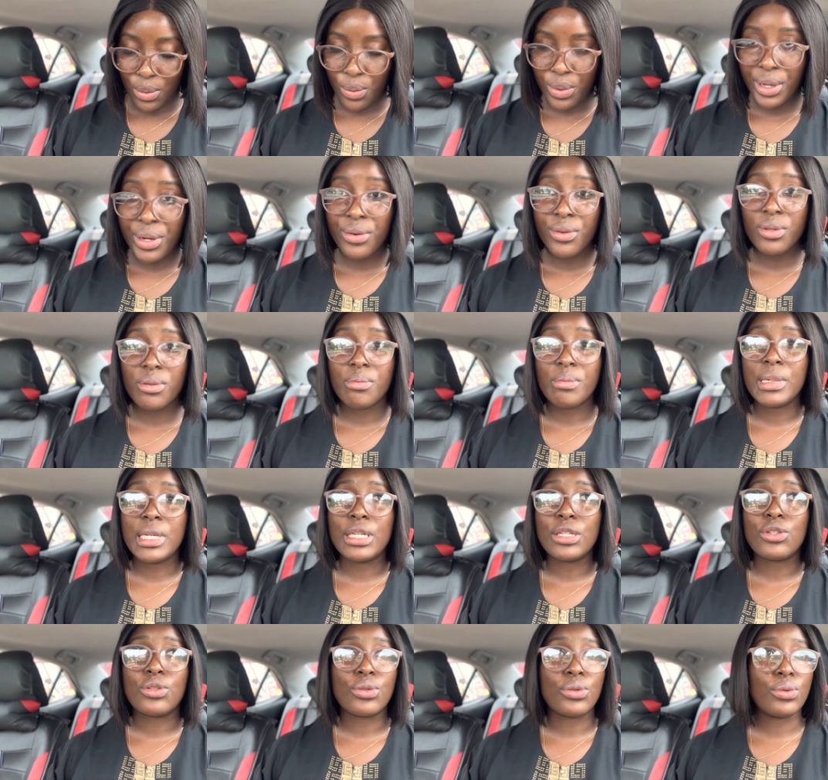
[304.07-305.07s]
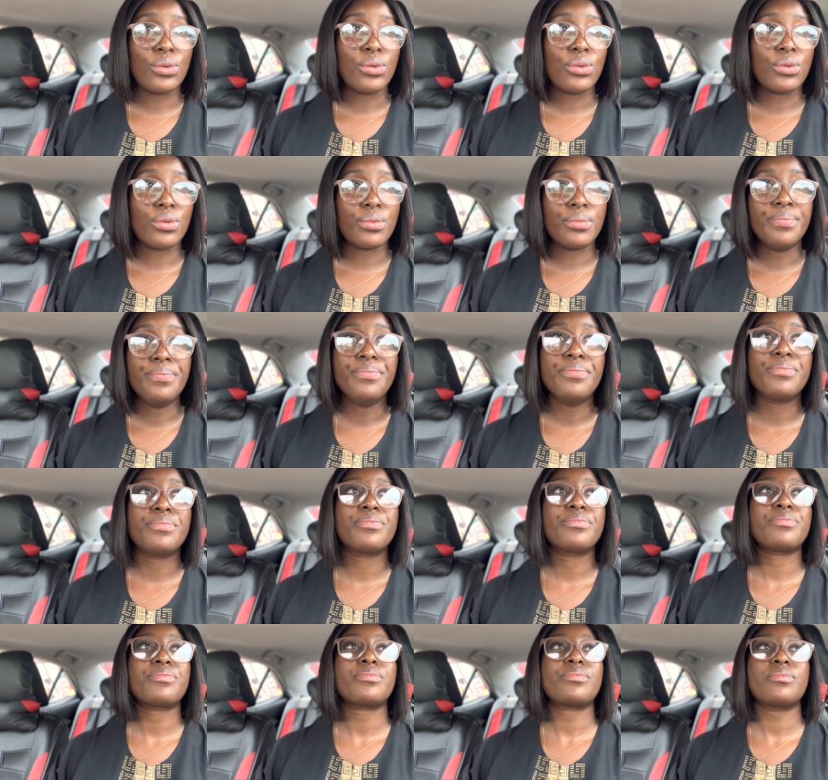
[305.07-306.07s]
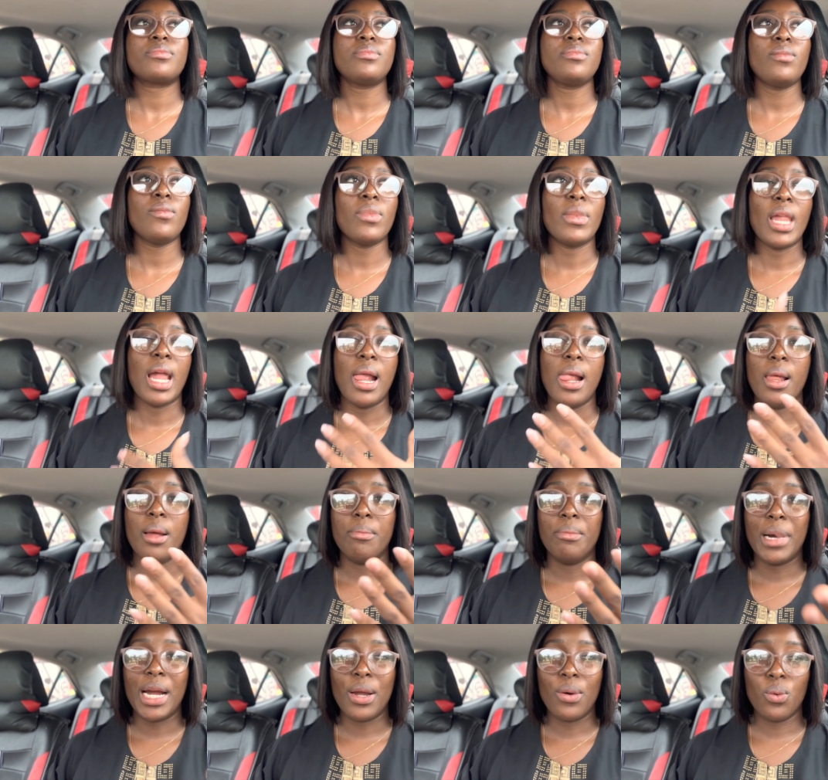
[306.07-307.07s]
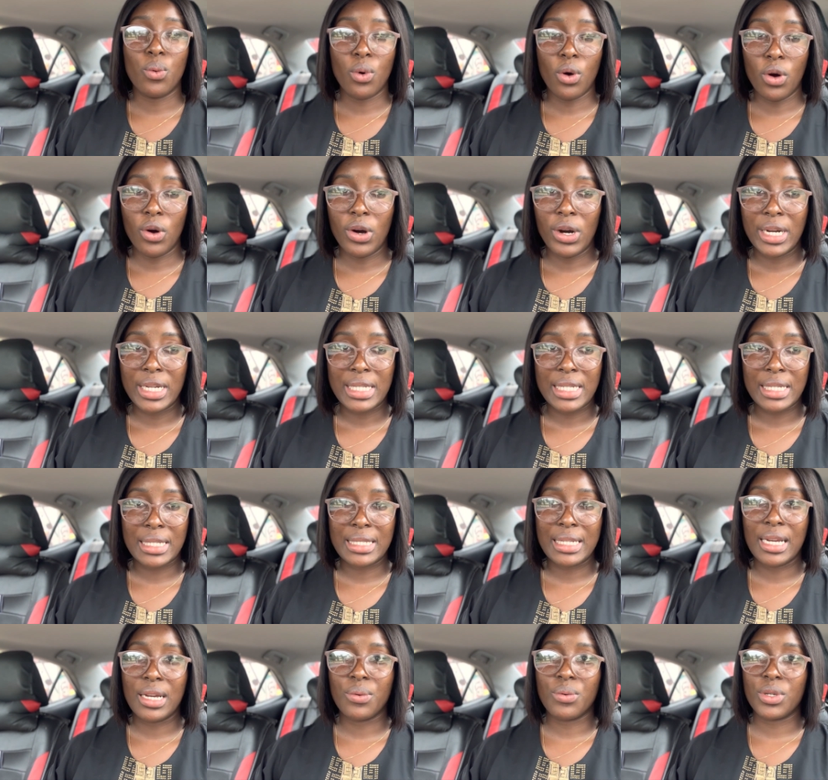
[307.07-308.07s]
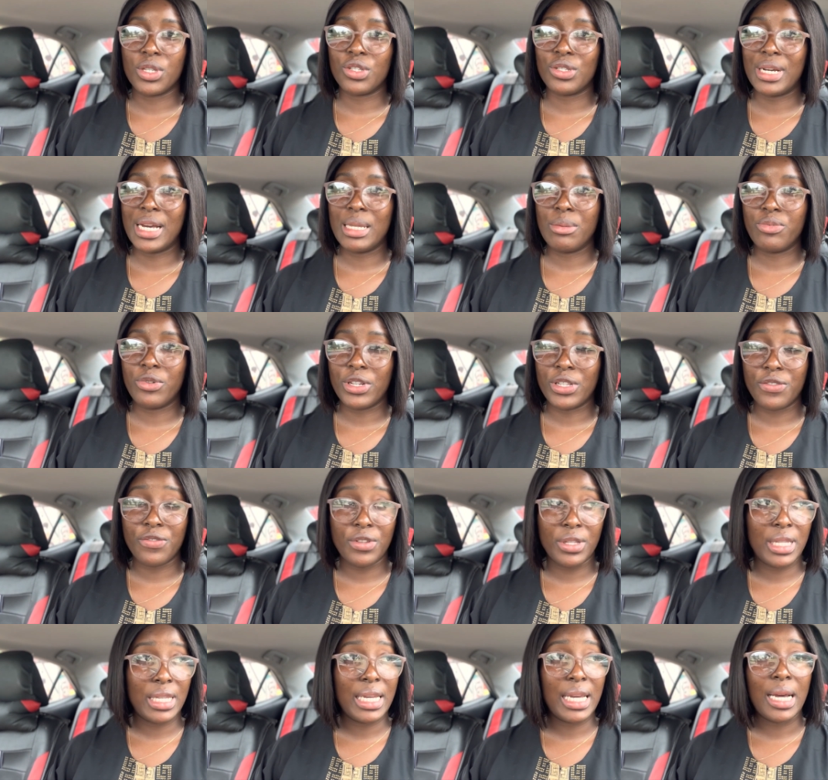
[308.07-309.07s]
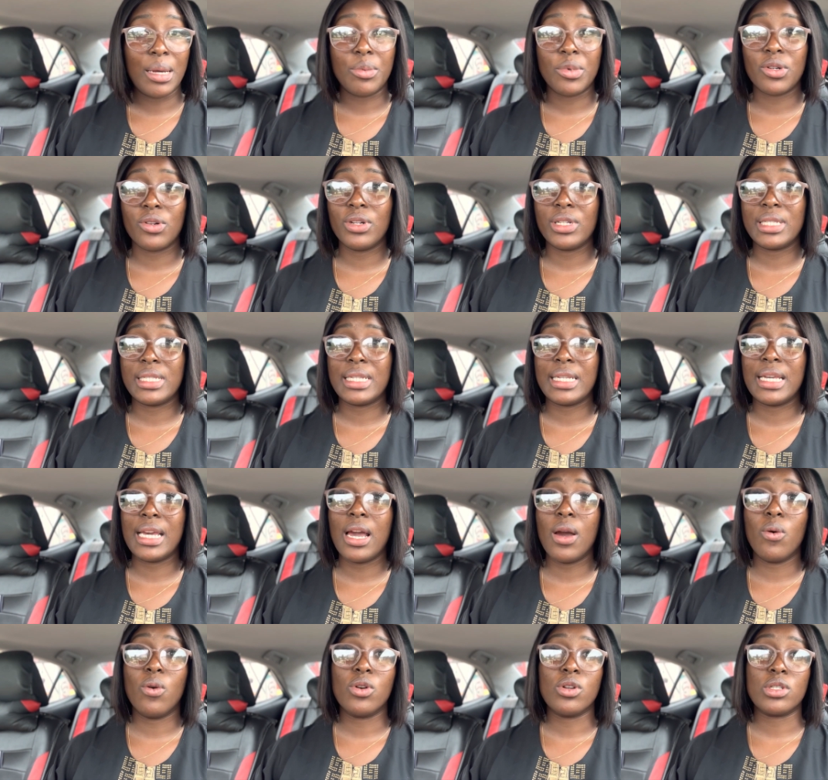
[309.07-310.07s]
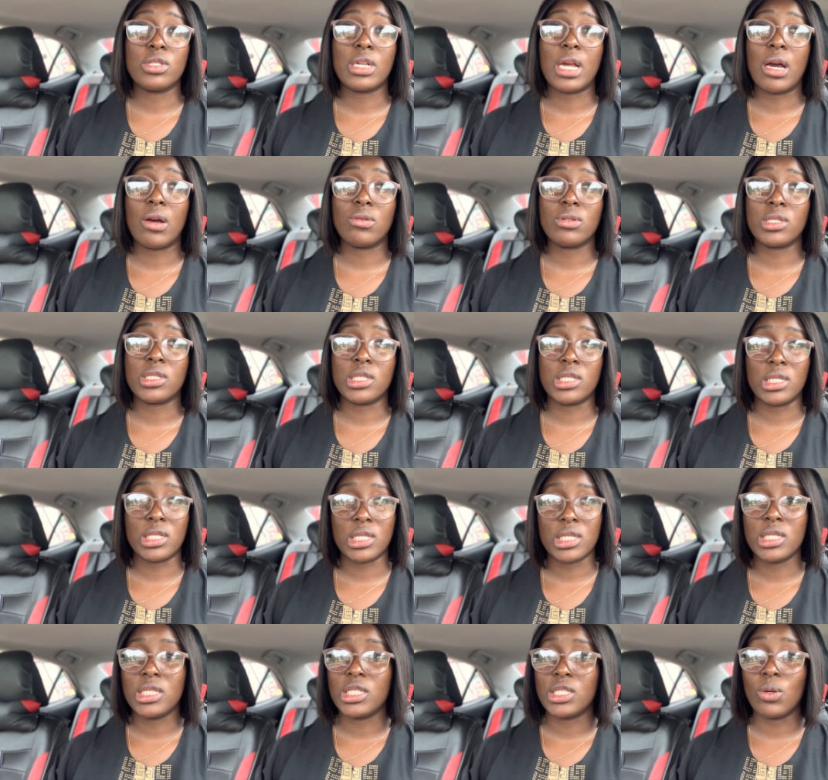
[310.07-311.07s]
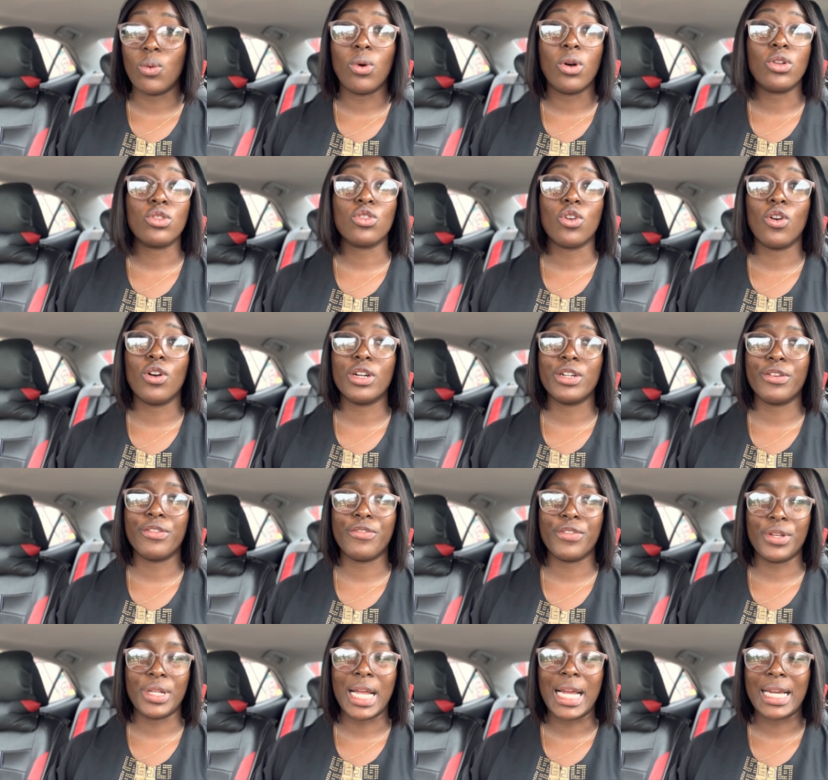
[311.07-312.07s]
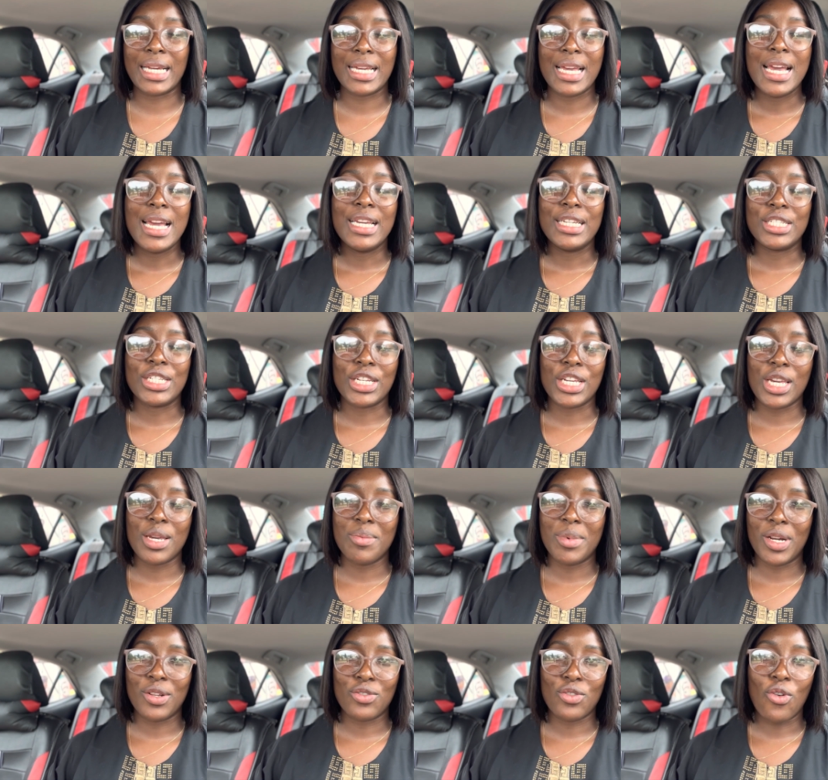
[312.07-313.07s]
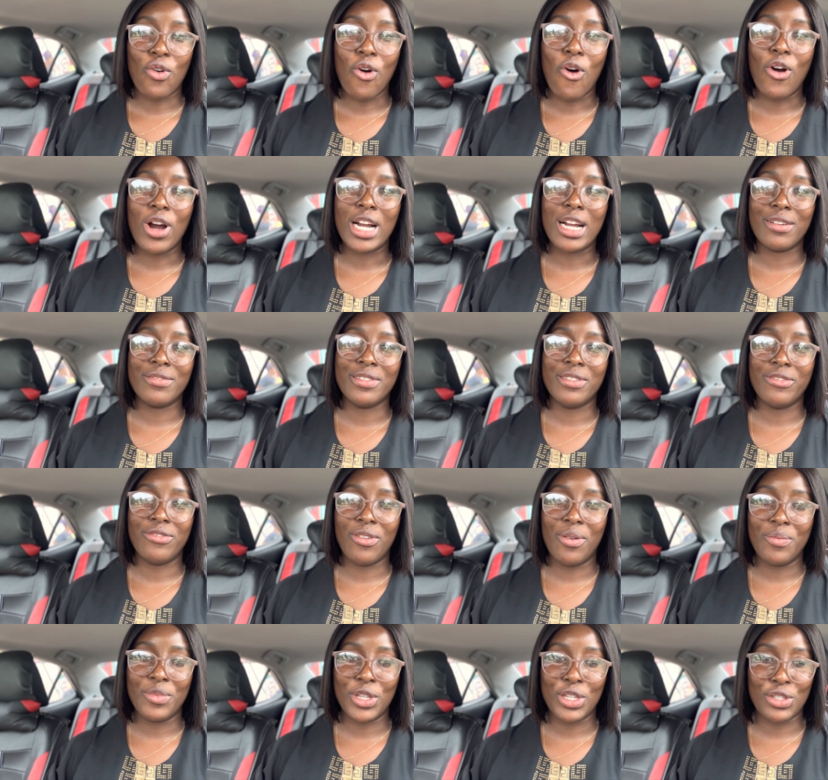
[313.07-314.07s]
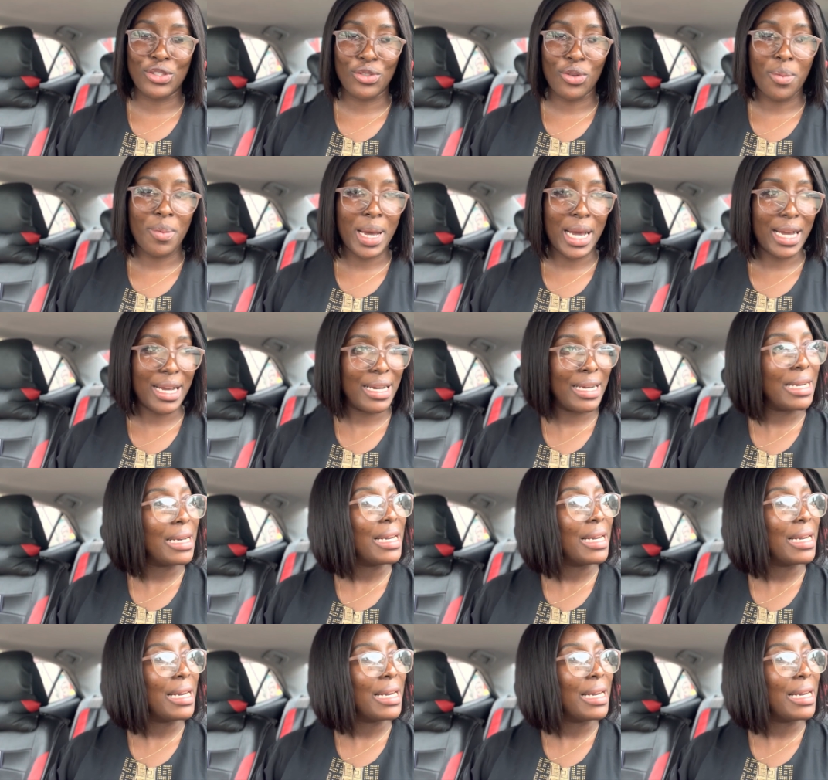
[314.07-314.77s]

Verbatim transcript: wheeled me to my ward. Then we tried breastfeeding her because the girl was shouting. She was hungry, like she came out hungry from the stomach.